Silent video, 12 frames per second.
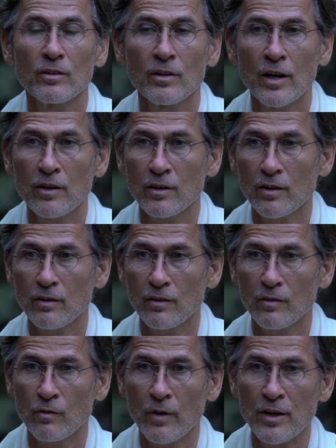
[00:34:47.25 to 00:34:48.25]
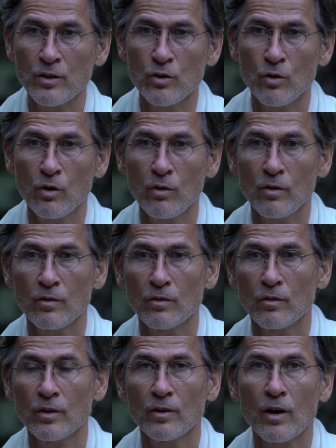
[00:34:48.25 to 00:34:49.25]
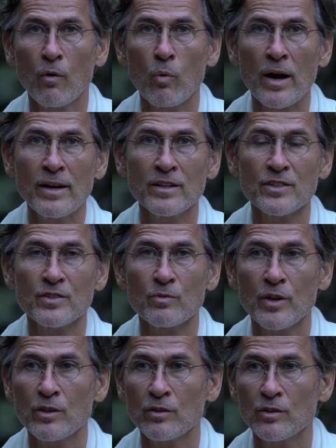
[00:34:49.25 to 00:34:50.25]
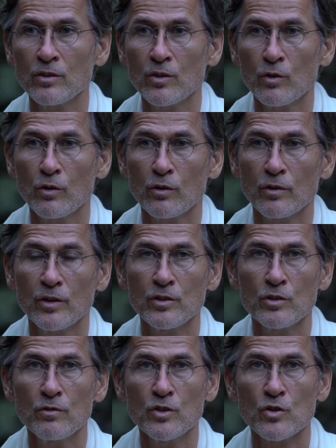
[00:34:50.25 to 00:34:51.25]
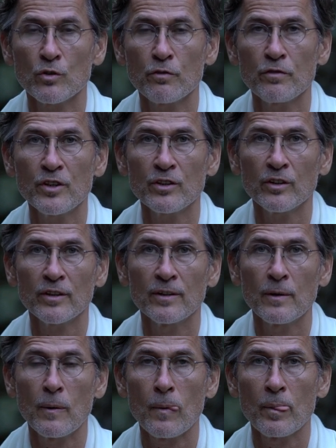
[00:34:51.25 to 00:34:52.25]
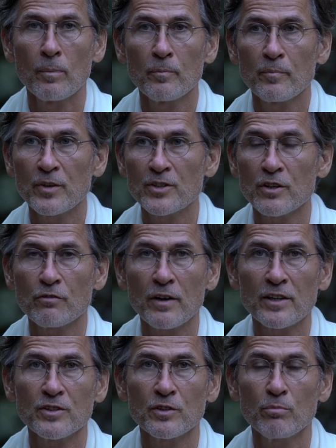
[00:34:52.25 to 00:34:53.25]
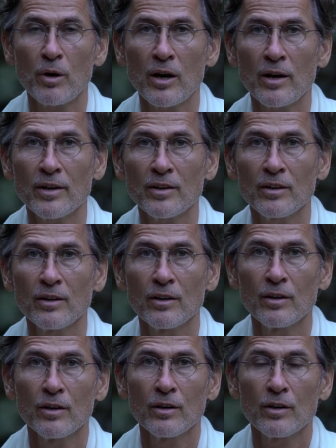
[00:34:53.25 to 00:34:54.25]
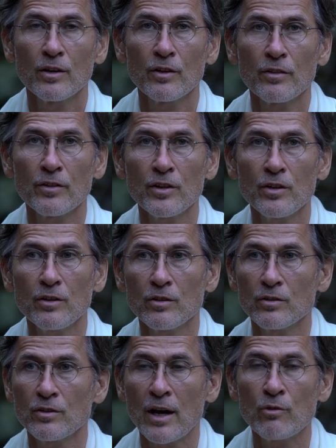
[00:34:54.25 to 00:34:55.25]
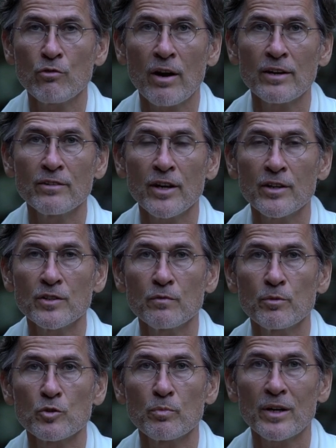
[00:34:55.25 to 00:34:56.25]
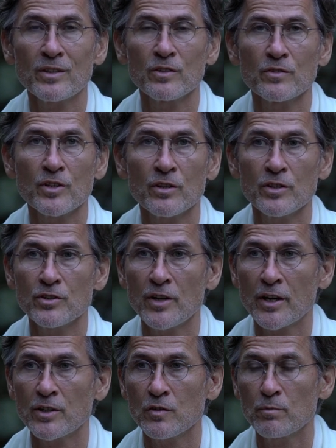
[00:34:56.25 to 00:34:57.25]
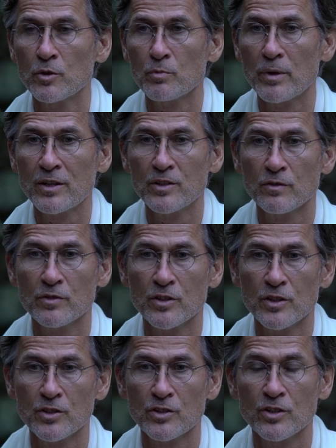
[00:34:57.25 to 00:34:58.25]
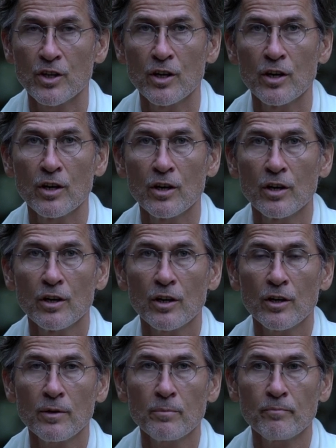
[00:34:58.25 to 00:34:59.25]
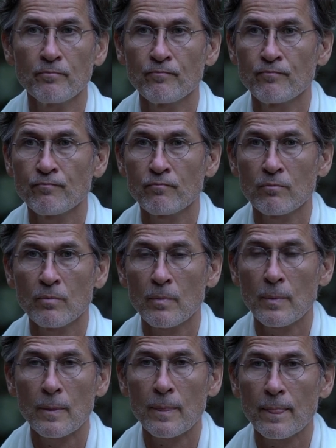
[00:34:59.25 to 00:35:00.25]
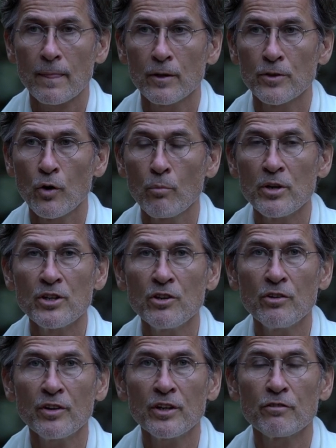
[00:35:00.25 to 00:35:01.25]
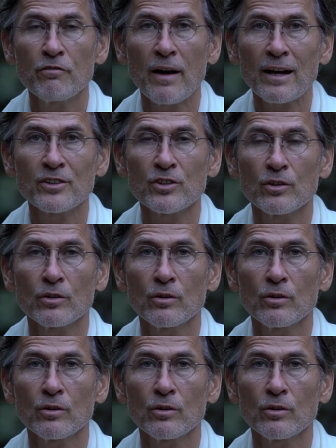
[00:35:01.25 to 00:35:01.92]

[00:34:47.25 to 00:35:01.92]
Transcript: And when your awareness, when your individual field is affected by the downright negative perspectives, and these negative perspectives, this um, domineering factor